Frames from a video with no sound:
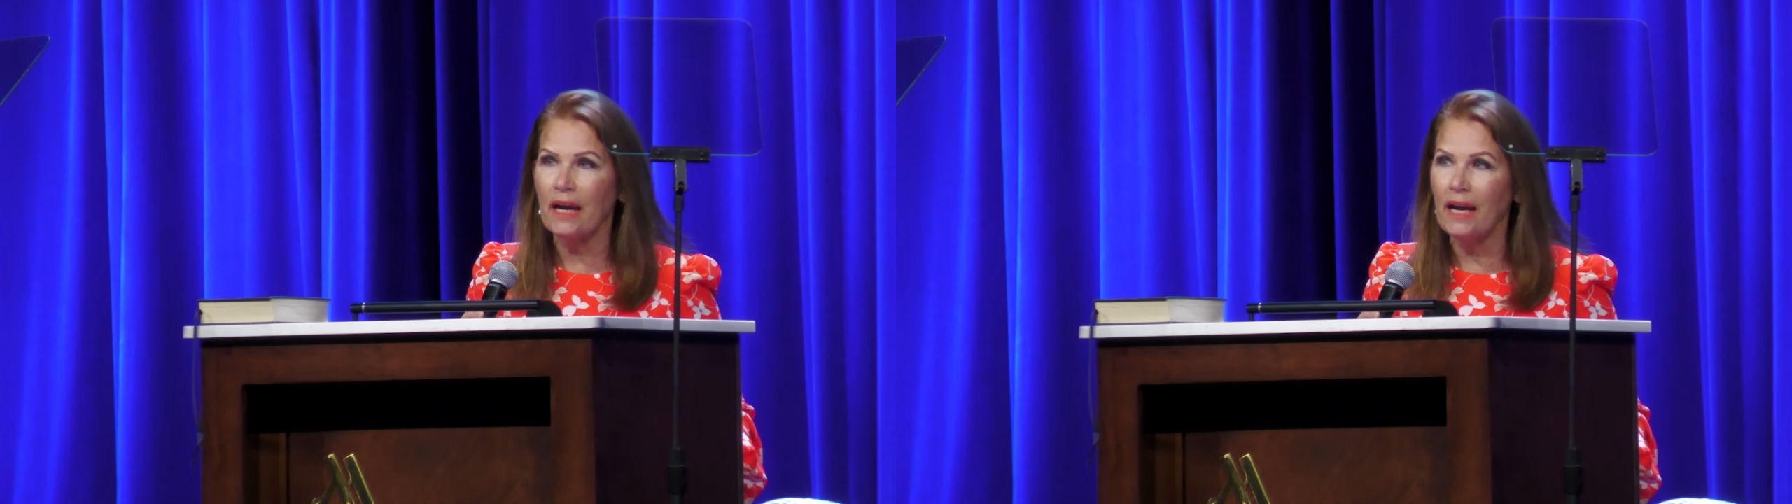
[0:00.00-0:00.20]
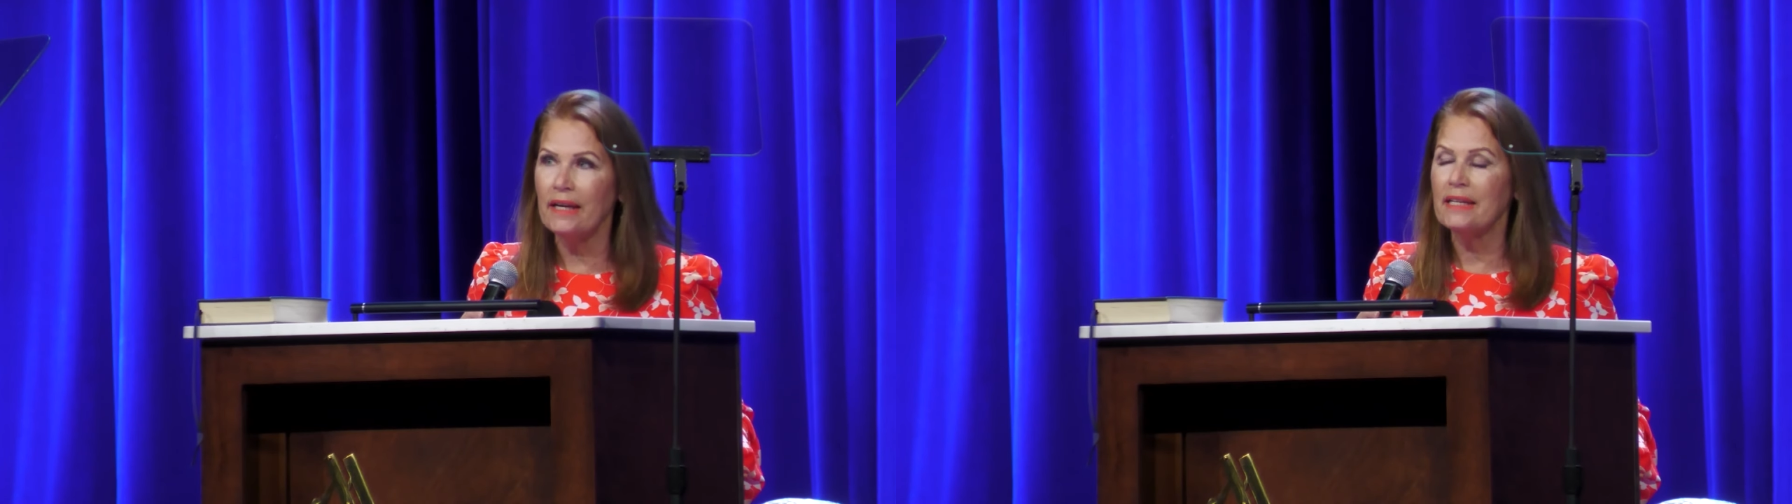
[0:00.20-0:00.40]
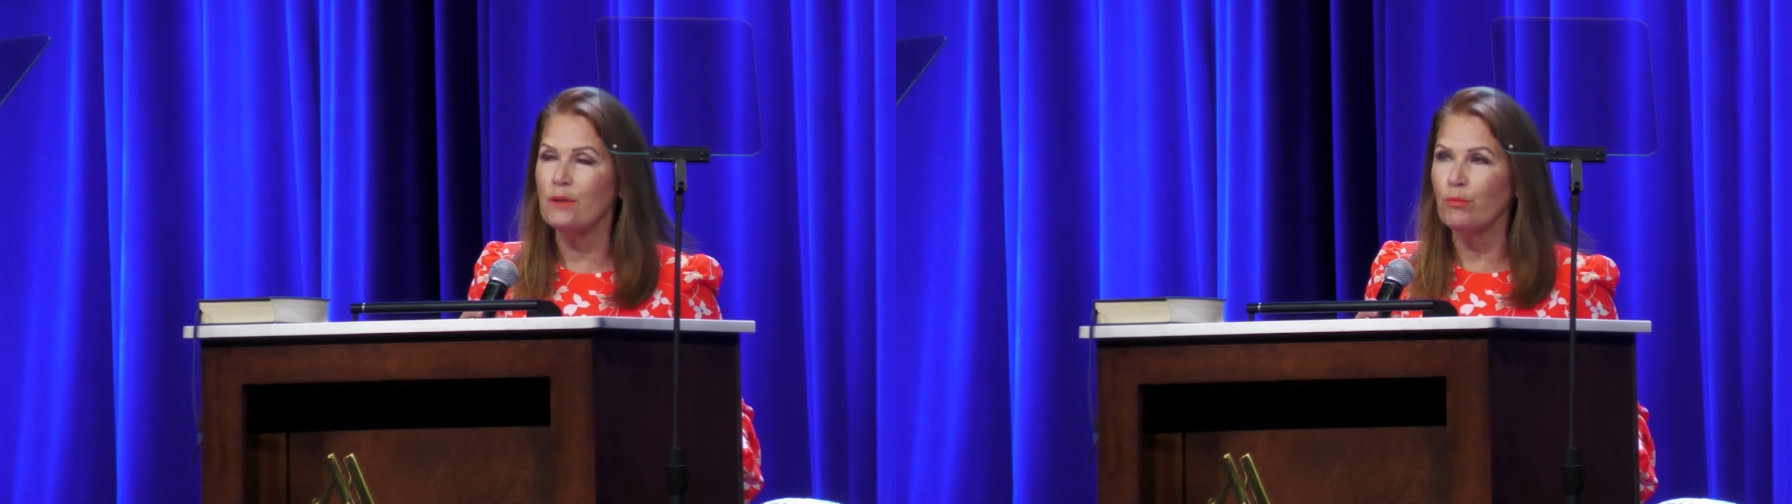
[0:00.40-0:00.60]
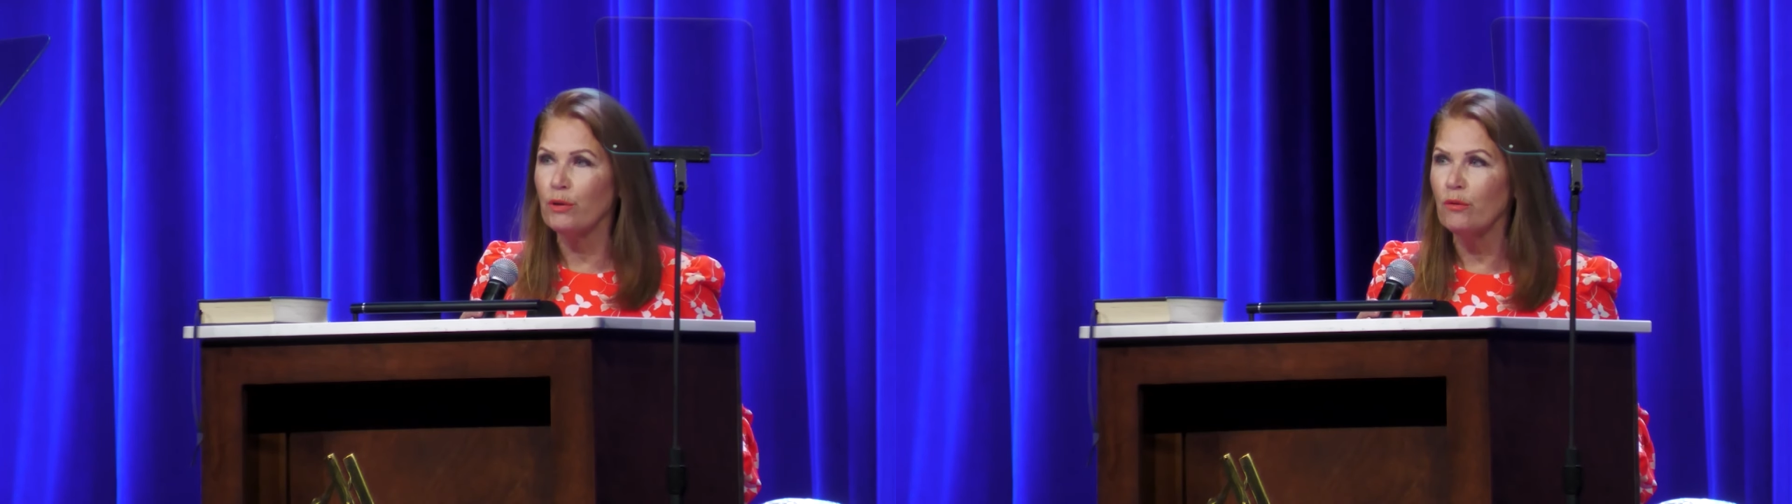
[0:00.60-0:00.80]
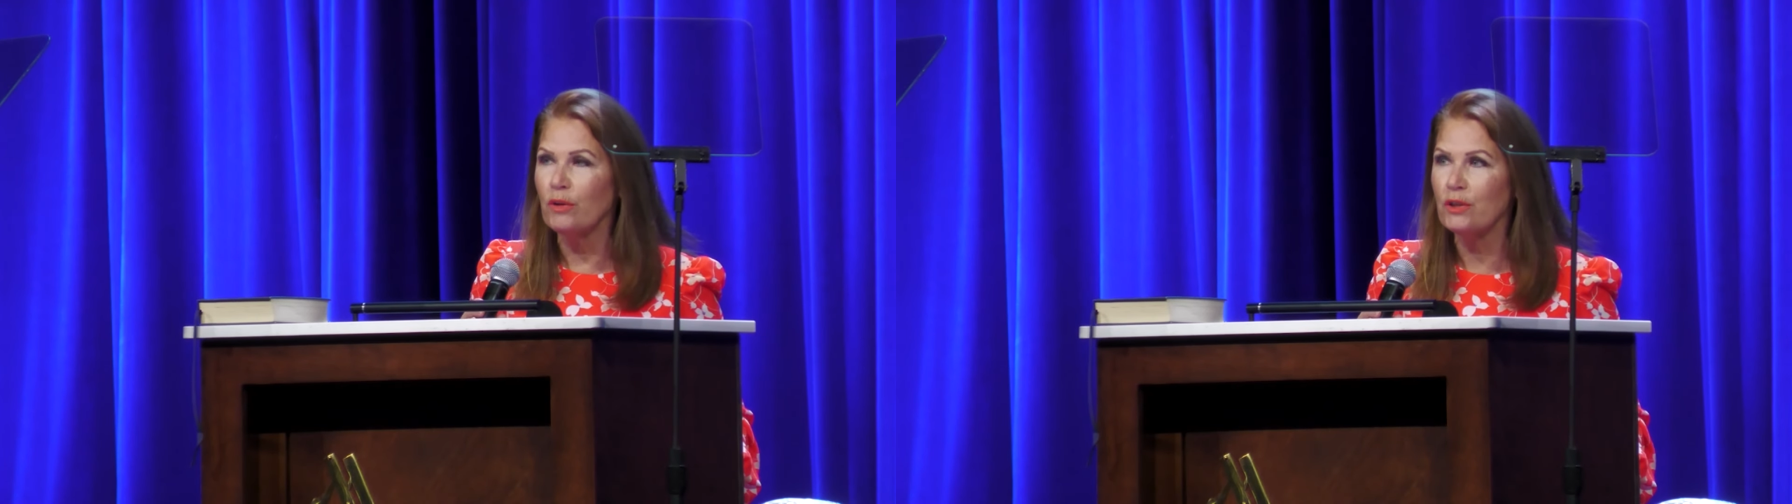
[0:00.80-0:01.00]
God has
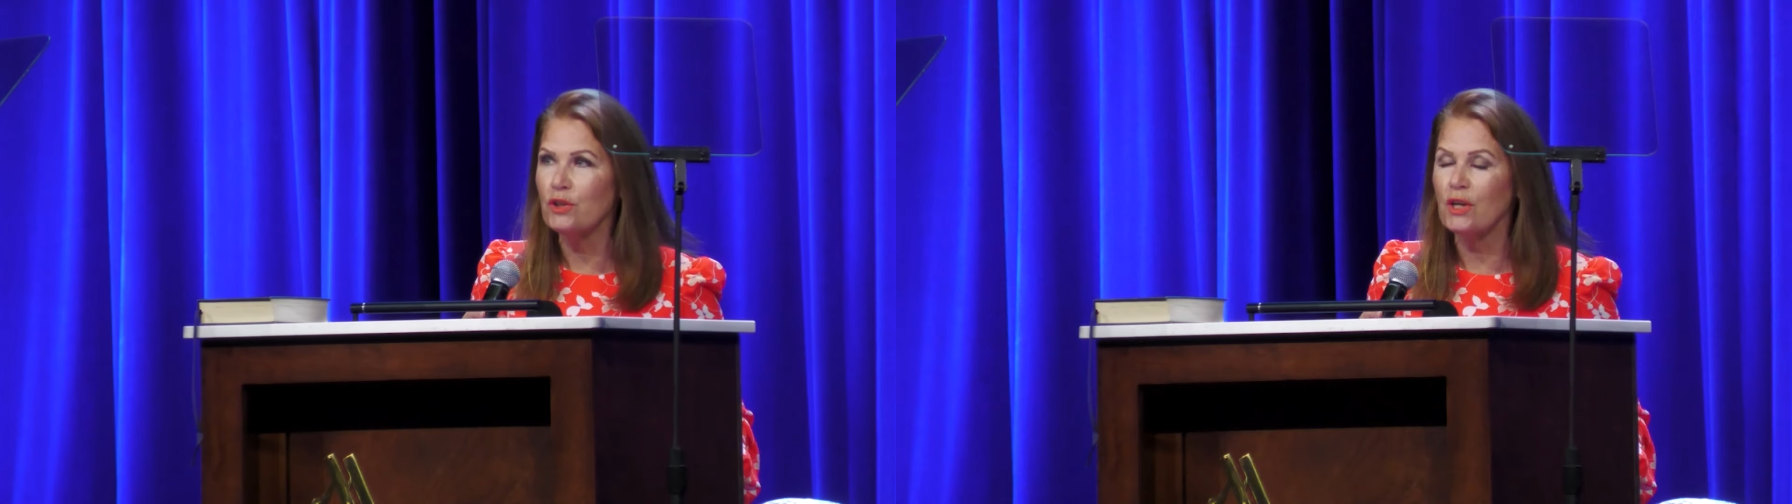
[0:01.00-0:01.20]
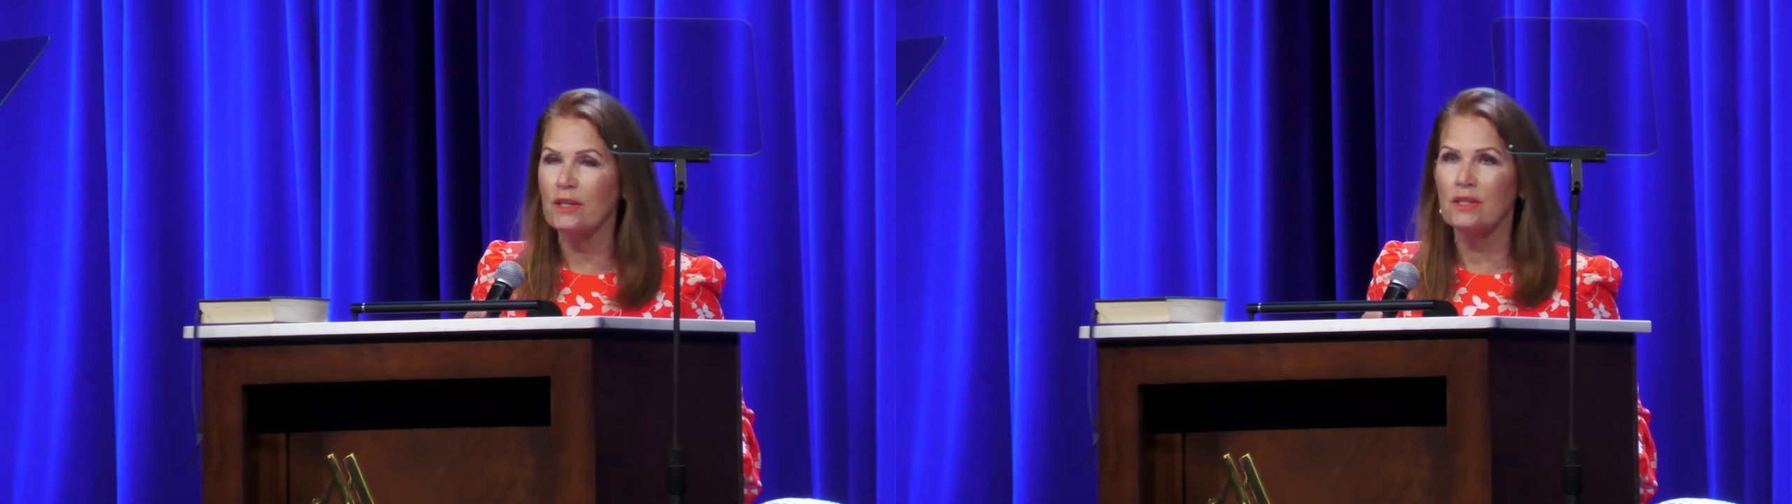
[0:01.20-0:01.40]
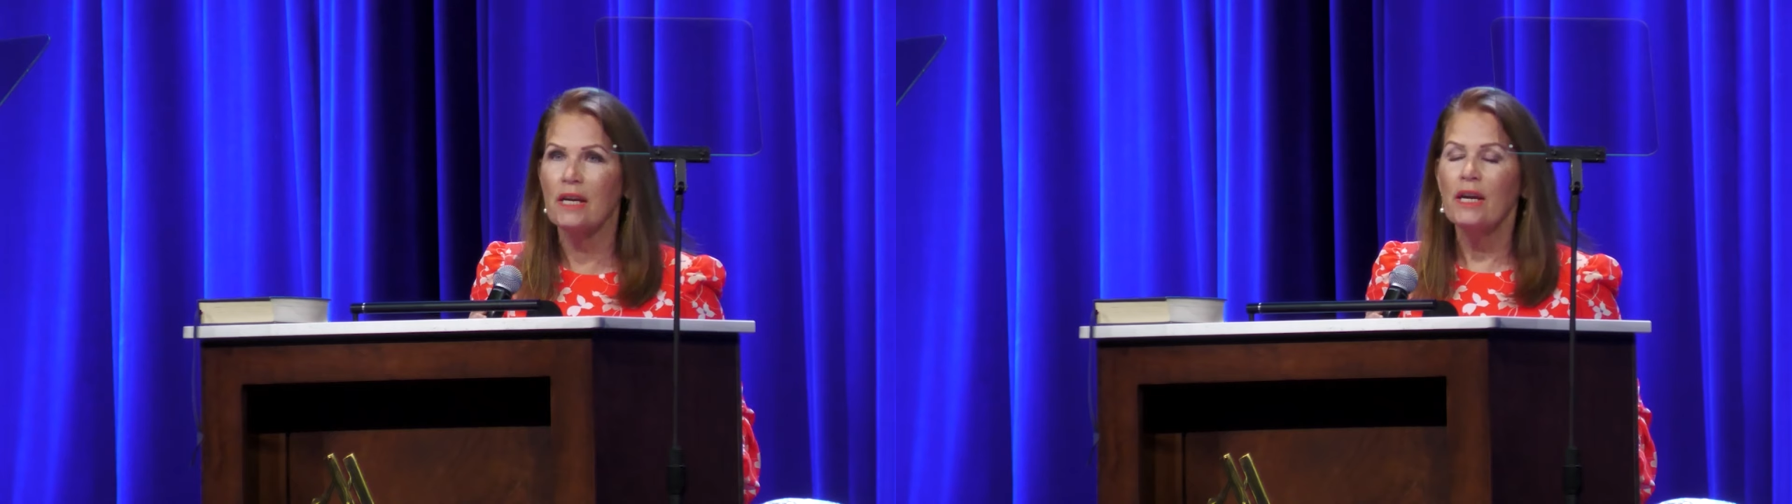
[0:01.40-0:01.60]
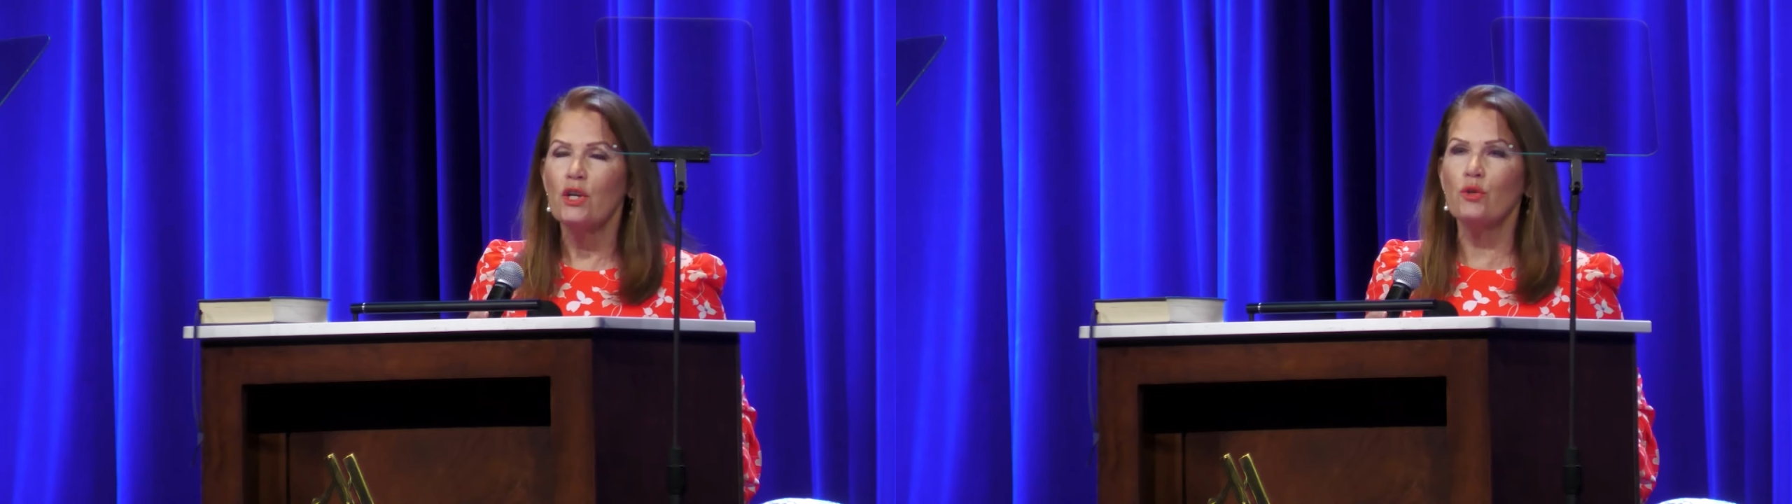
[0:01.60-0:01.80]
privileged us